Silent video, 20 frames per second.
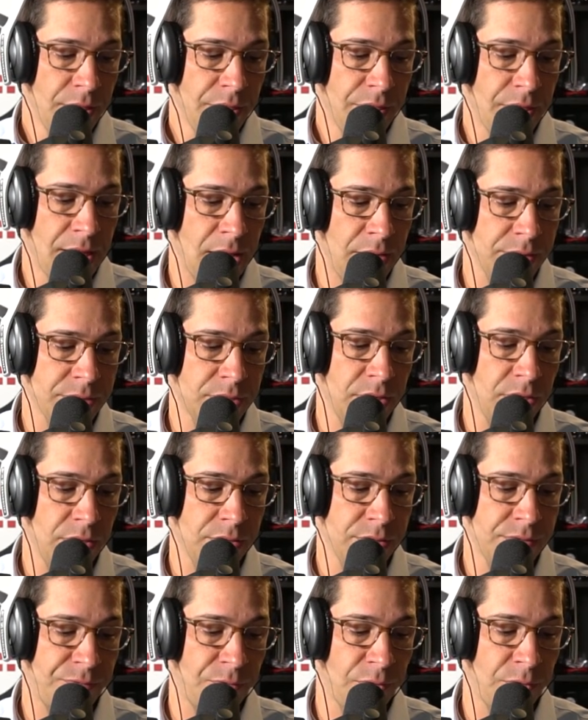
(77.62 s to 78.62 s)
The house
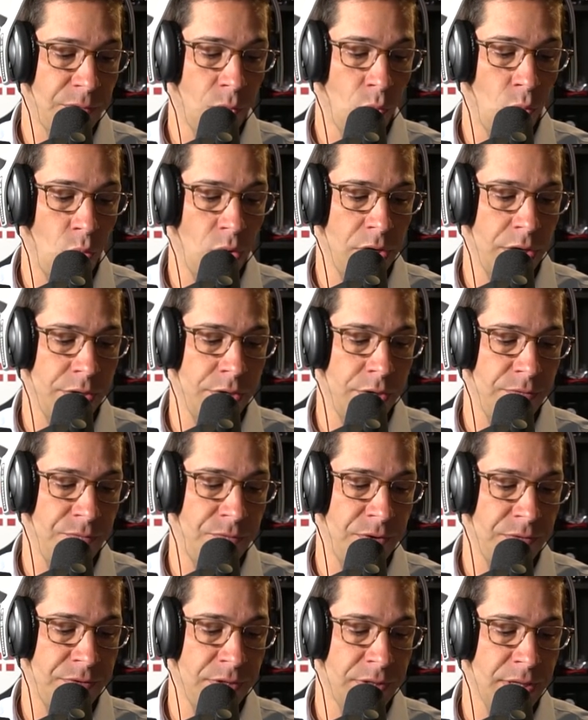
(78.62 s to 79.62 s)
goes for
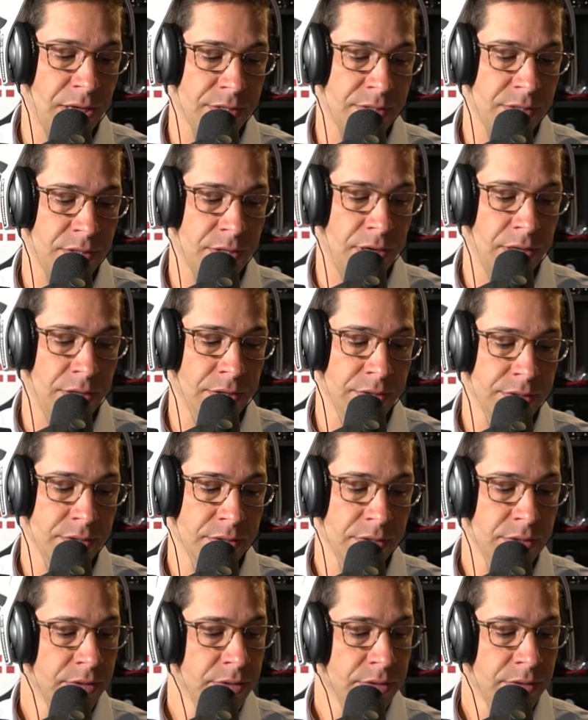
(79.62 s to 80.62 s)
$150,000.
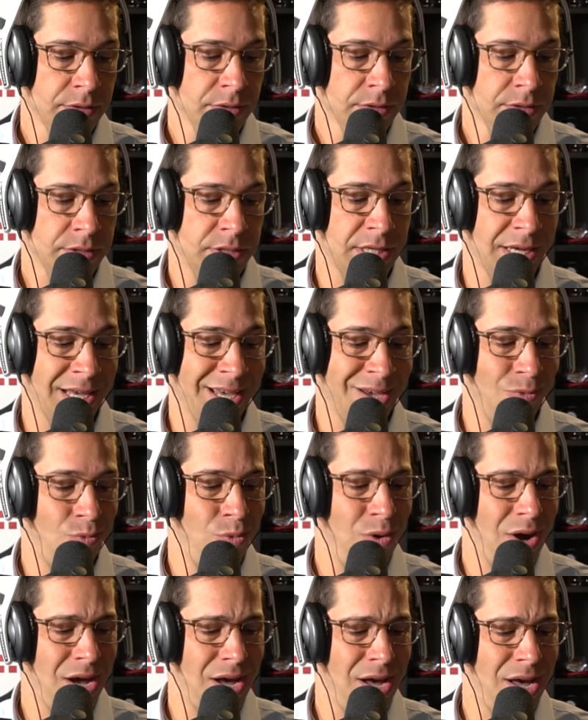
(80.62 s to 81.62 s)
Say,
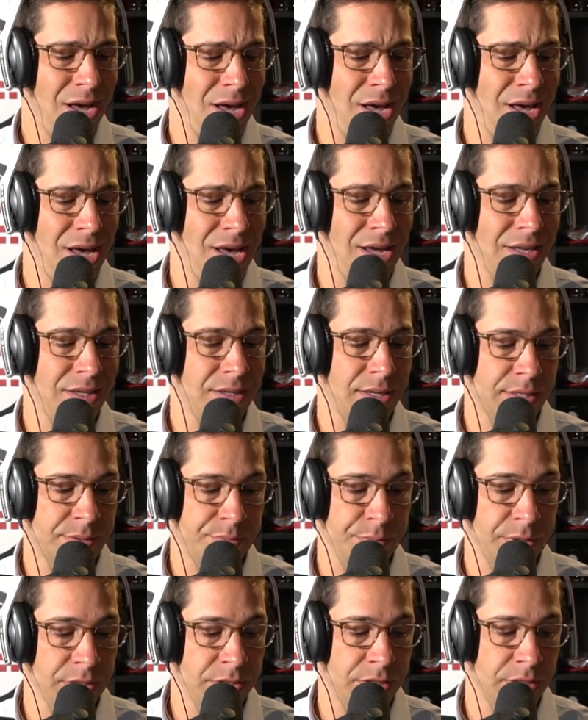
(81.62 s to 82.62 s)
what? That's
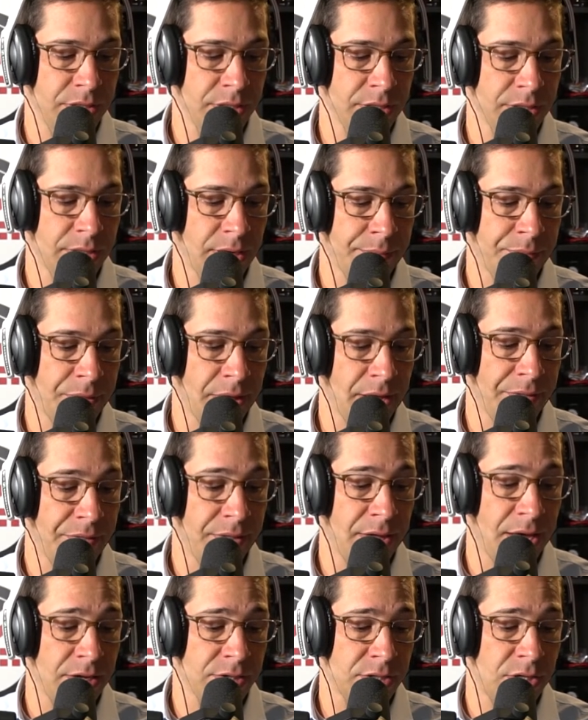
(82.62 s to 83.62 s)
me. She didn't type that.
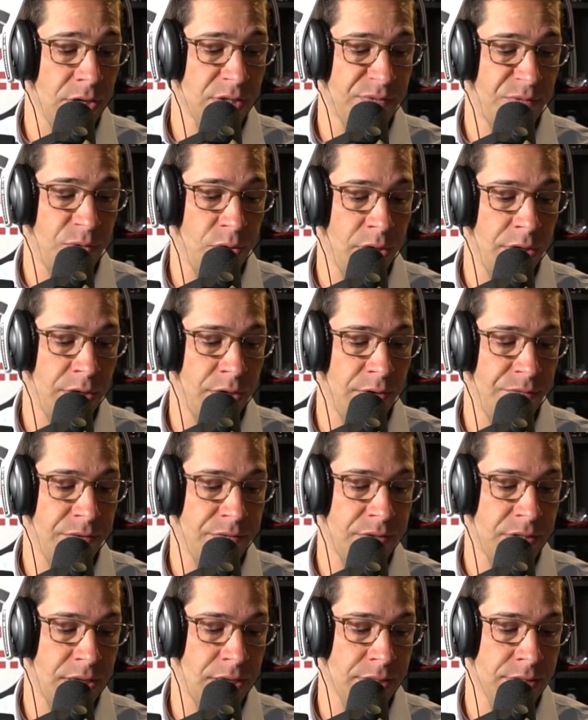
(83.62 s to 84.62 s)
The house goes for
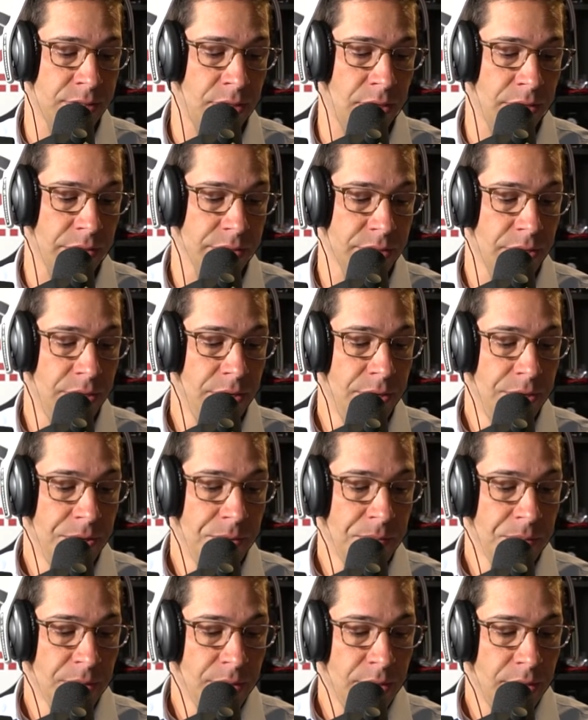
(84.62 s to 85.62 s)
$150,000.
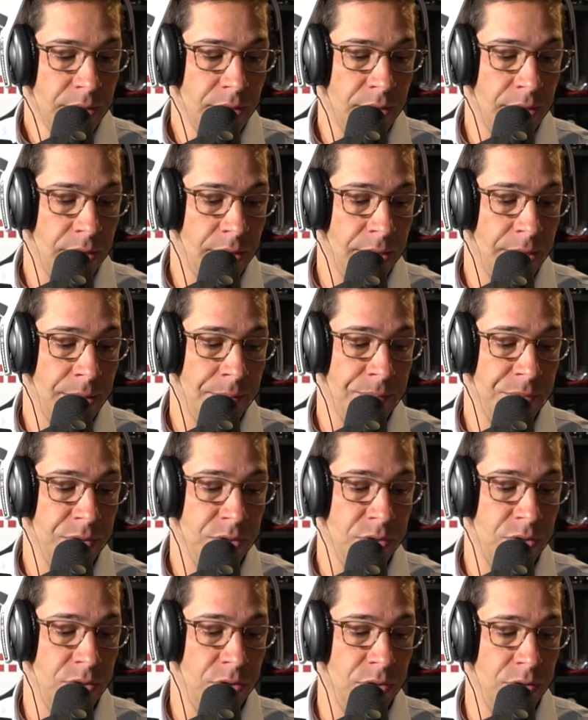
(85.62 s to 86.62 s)
Um,
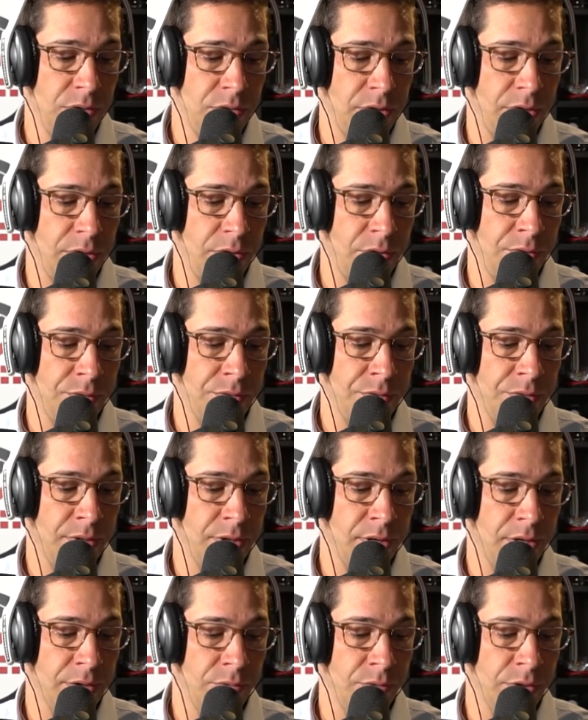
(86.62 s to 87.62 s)
do you know
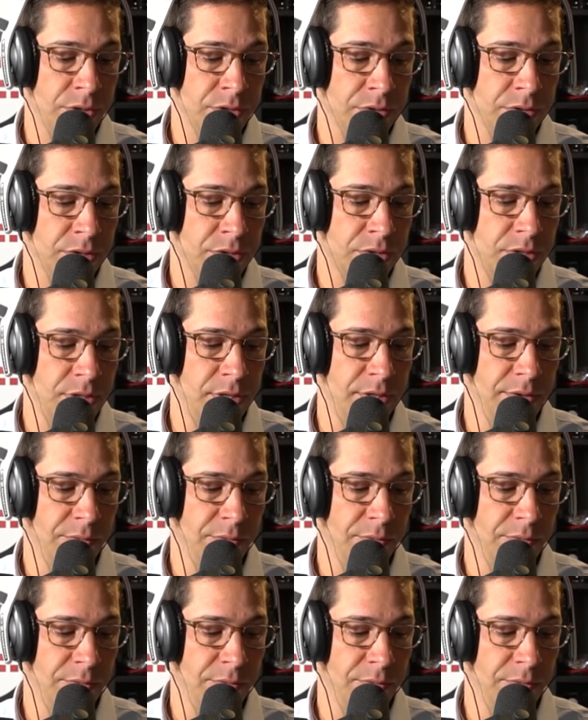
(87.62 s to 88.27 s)
that what just